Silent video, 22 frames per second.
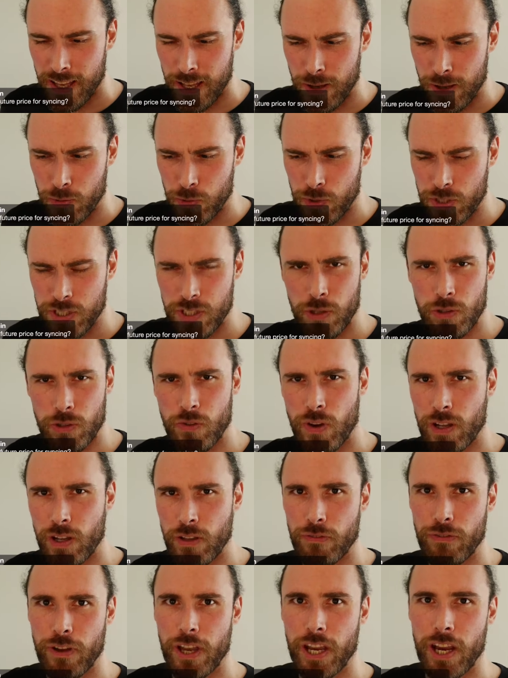we're still trying
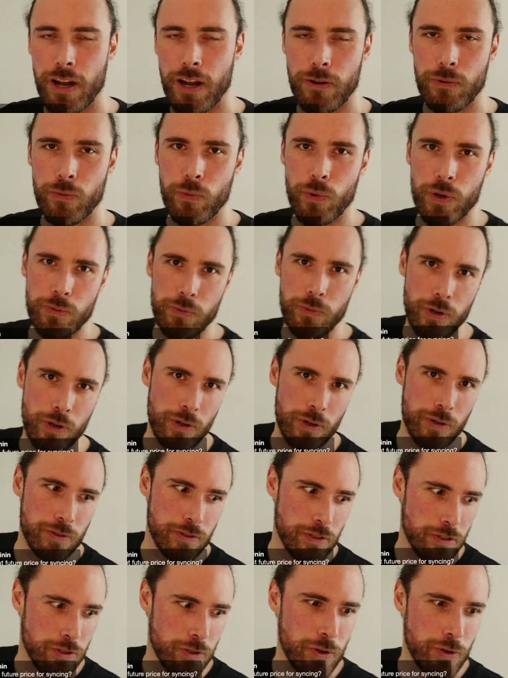to figure out what we're going
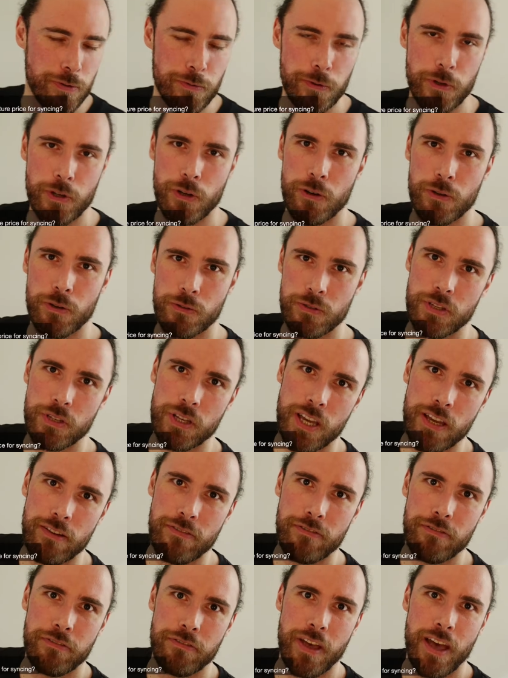to do. We're going to
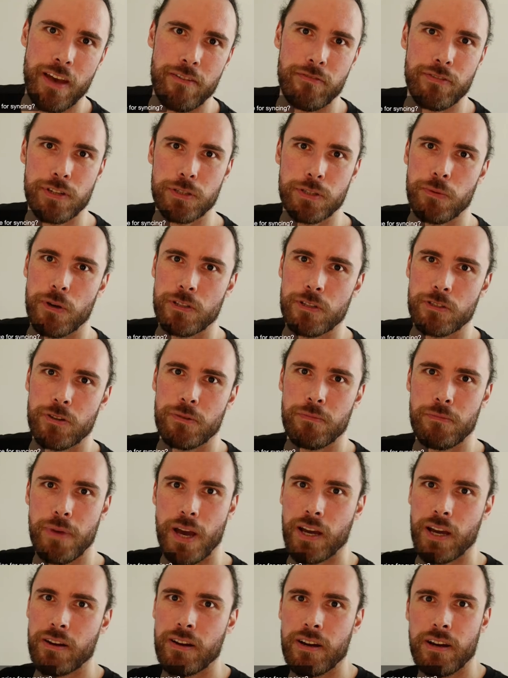give every sponsor and
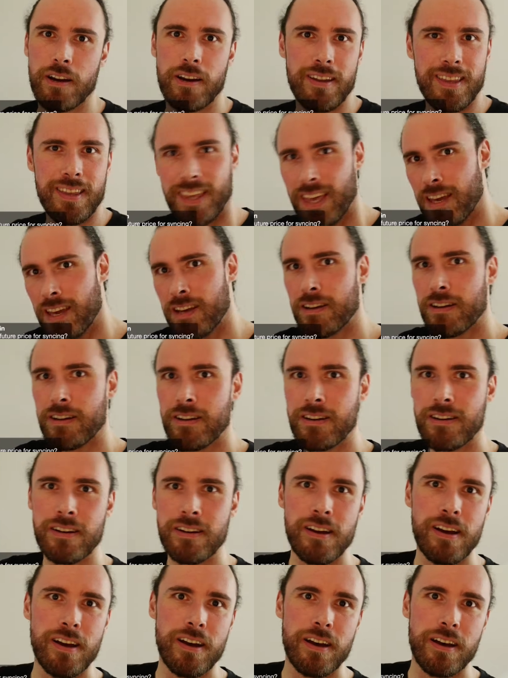backer a
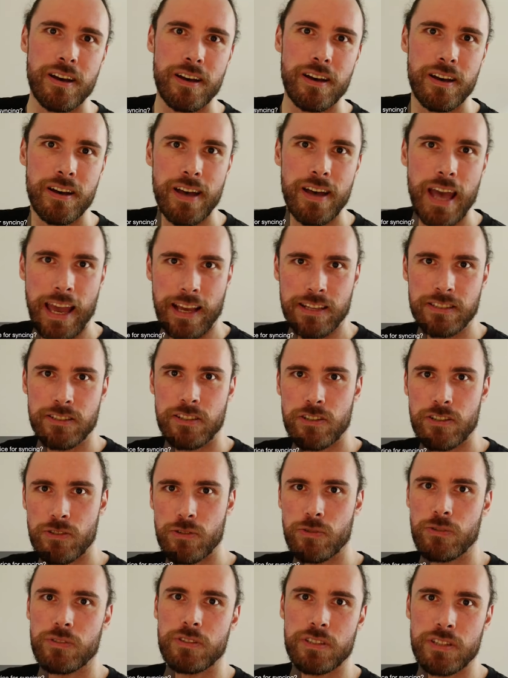year access
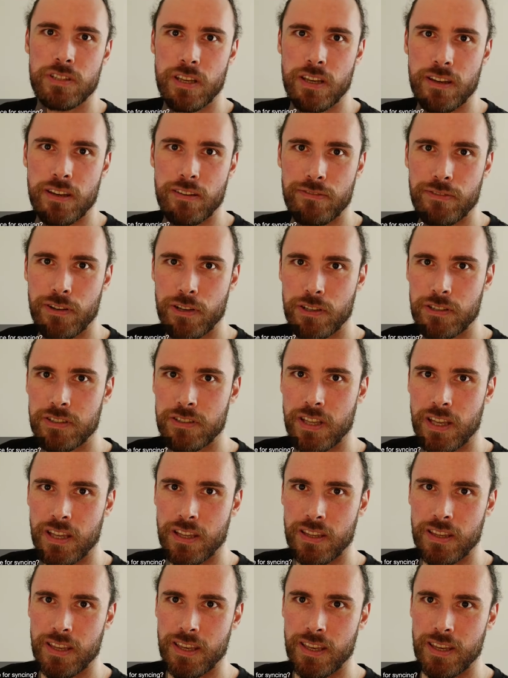to the sync
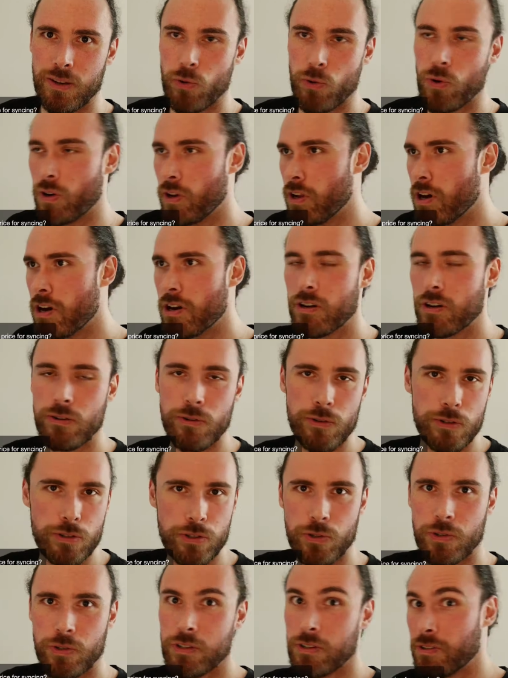functionality, or longer or
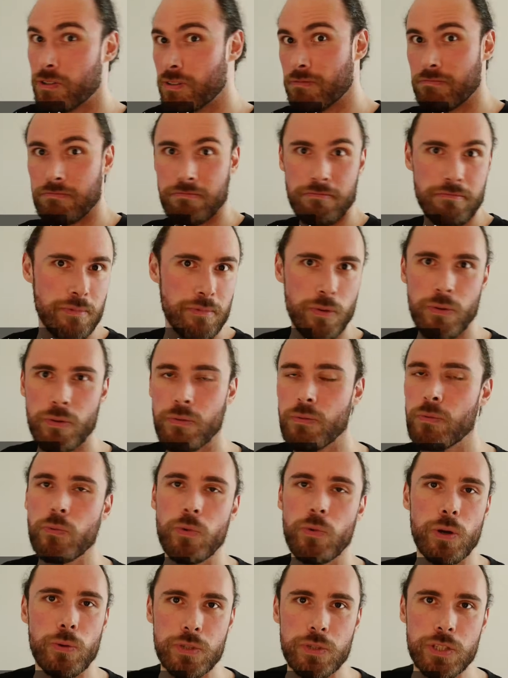shorter.
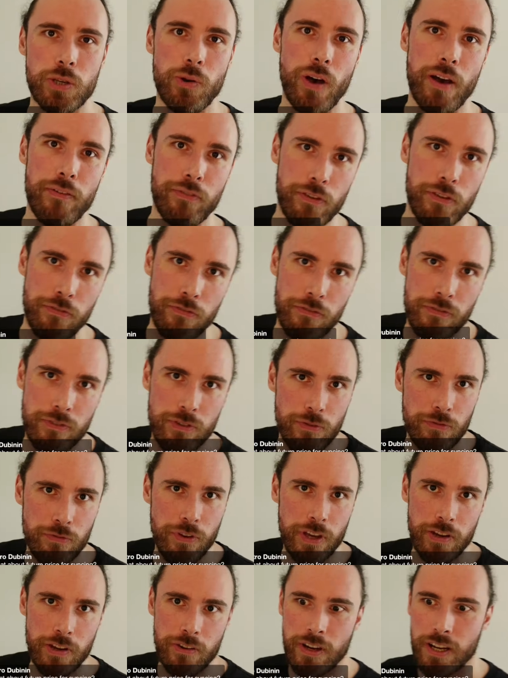We still have to
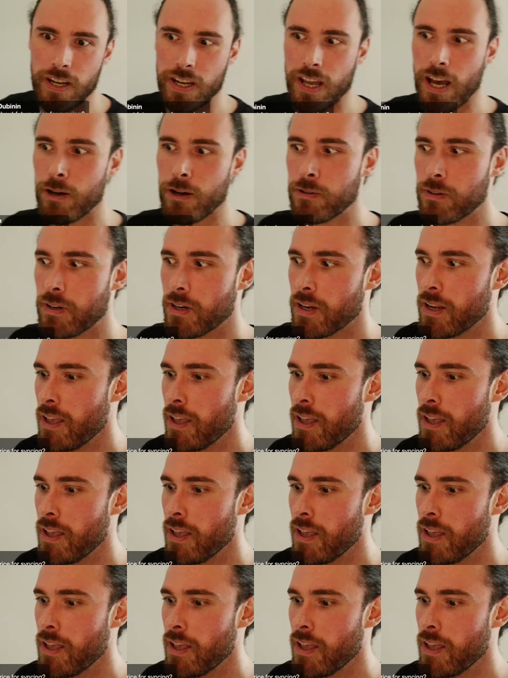figure it out.